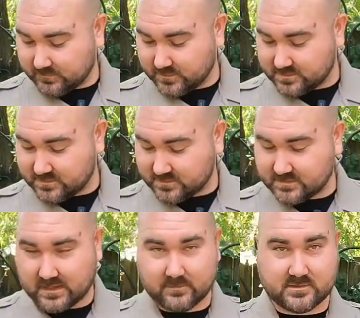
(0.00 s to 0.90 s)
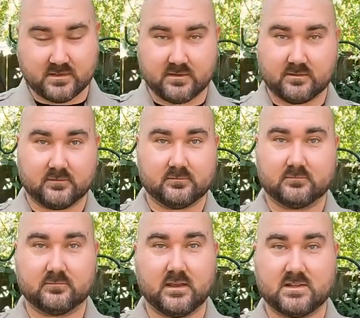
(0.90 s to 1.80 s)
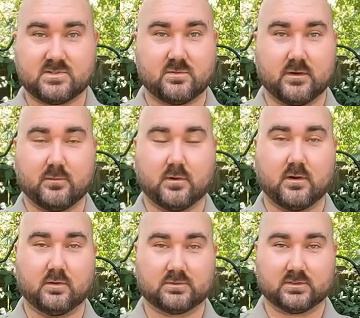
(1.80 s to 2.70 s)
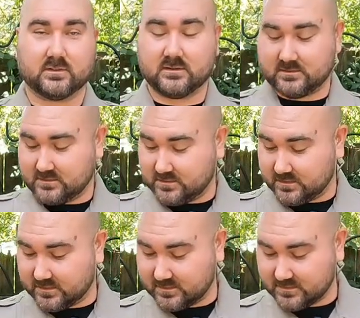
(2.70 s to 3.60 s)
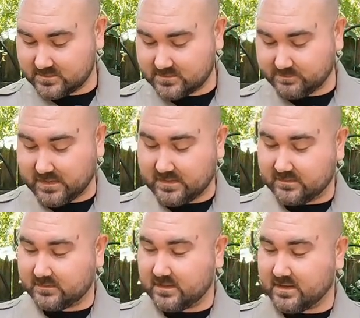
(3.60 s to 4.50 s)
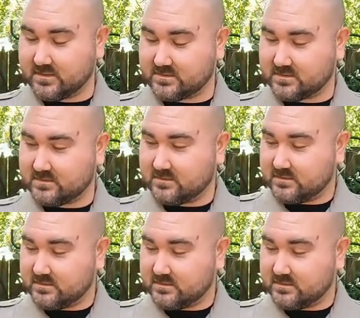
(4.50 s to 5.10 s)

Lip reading: which is the Samsung S21 Ultra in a Spigen case.